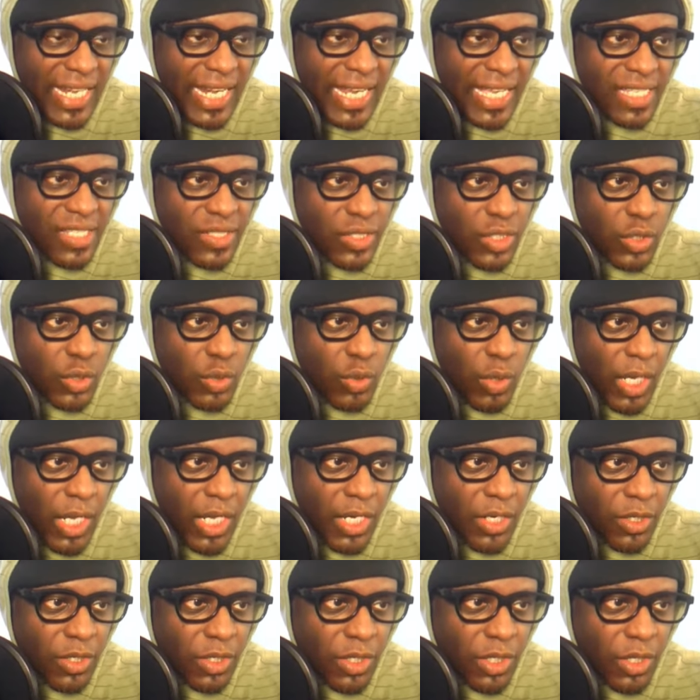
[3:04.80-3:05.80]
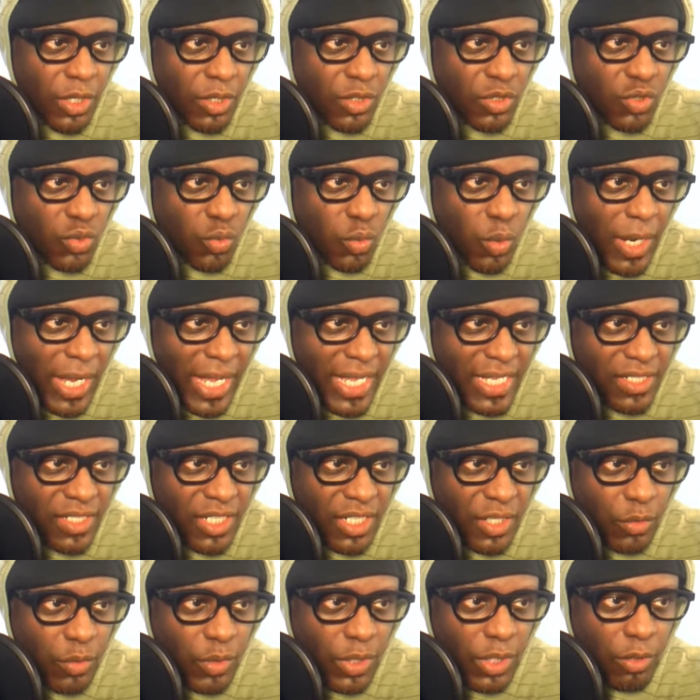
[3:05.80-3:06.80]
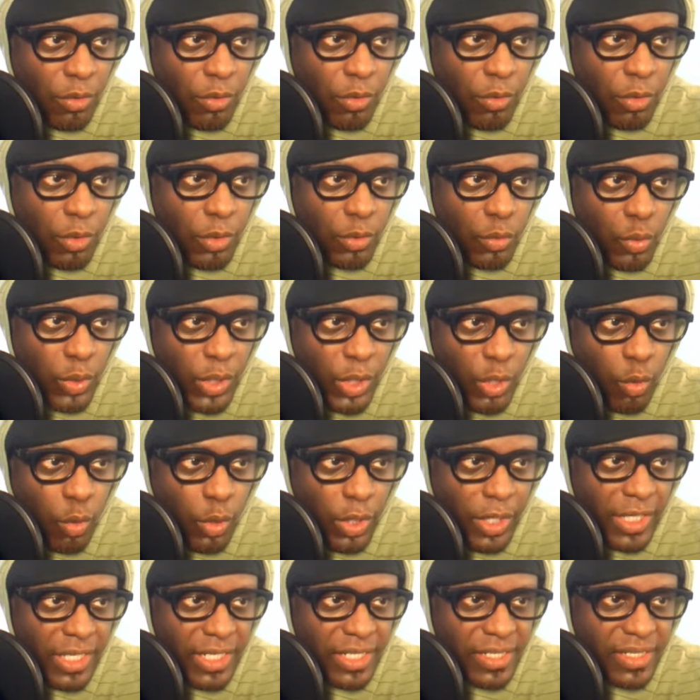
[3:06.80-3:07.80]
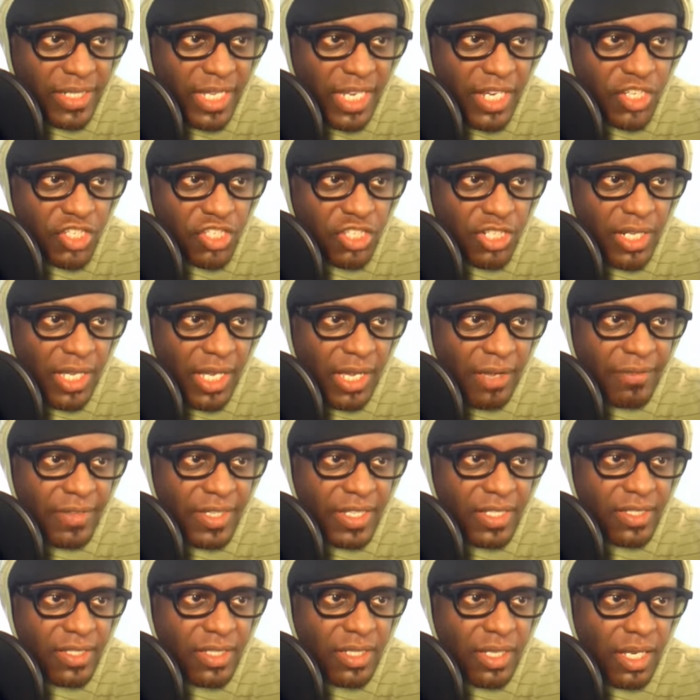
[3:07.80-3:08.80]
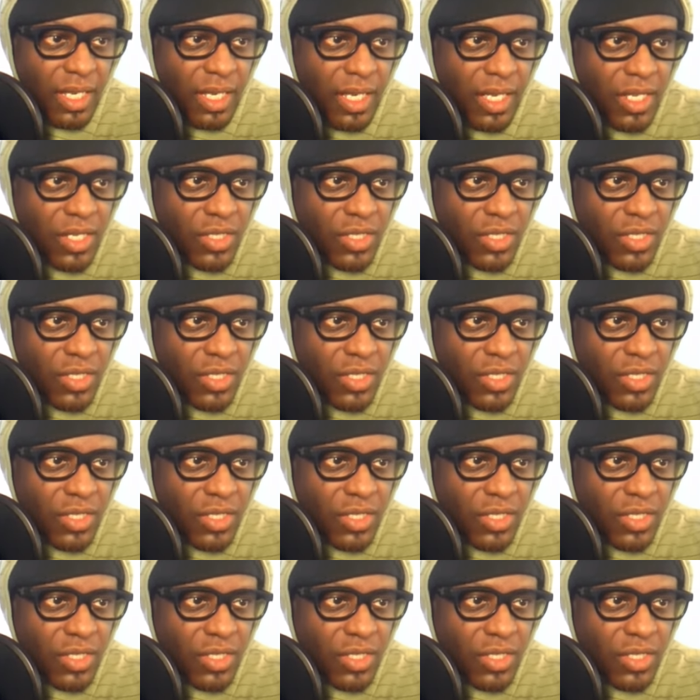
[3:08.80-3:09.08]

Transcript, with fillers: it has to undergo drastic re reorganization of its